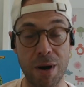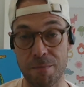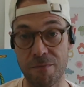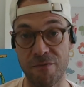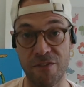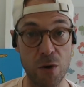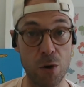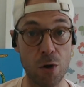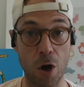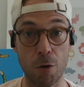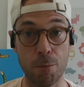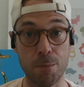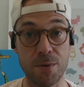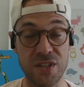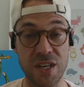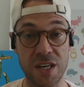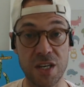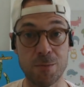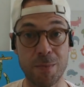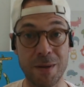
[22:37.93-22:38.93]
goal
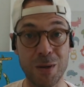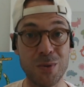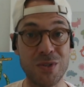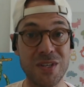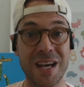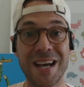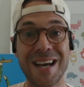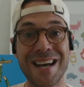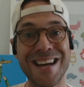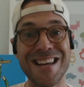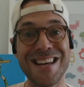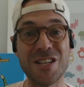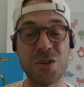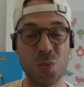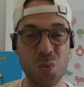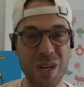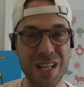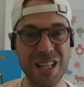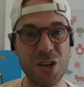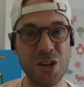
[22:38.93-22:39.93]
percentage builds, he's a
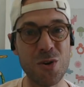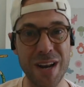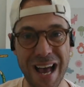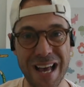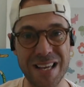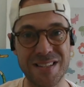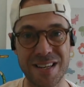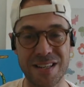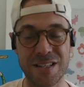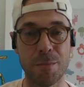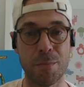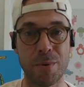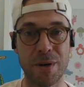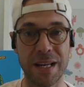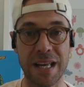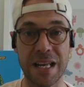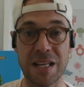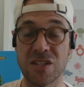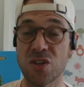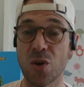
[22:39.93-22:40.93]
really good asset to
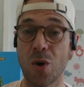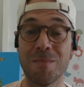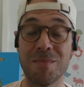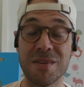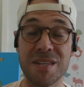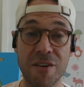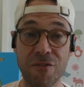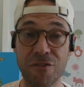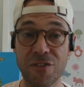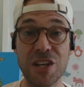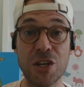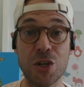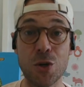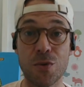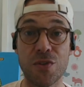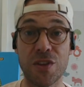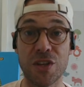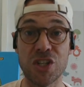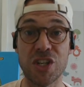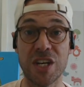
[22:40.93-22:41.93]
bring in. So I'm definitely
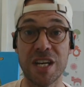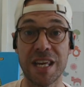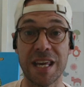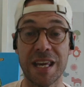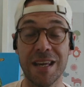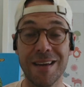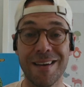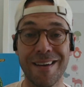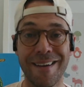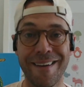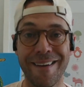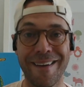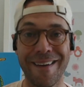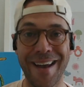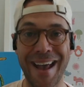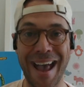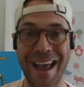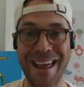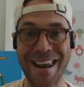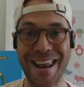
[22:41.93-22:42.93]
doing the cheeky
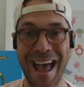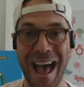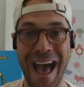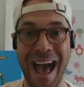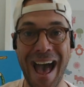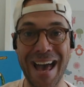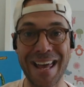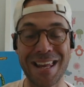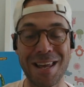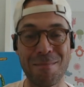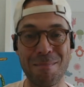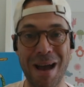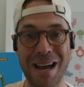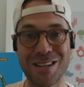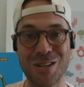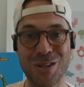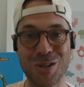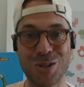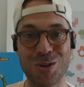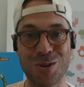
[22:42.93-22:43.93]
and adding
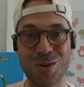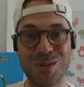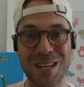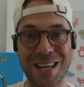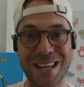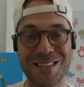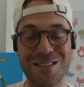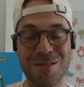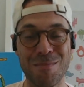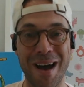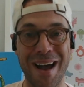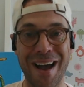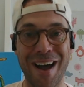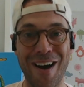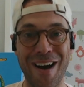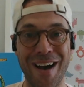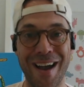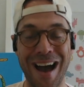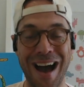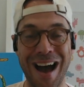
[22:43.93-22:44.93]
Maxi Strus into my
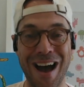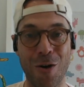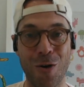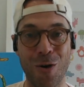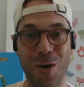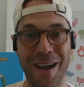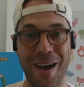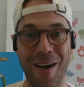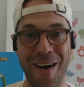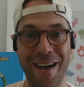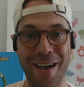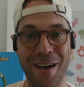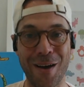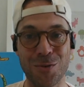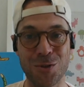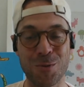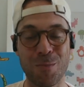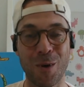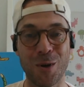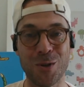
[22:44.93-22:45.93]
IR or IL
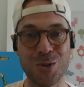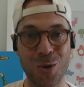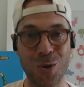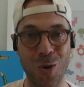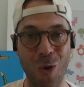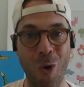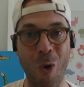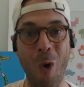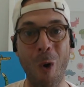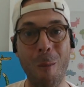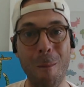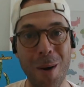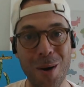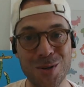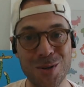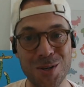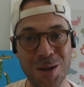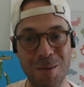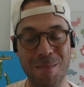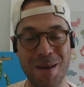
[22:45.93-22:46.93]
spots
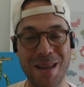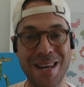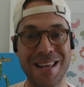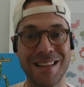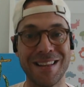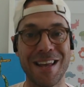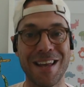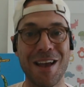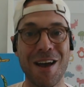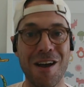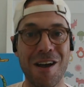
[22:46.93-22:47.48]
almost immediately.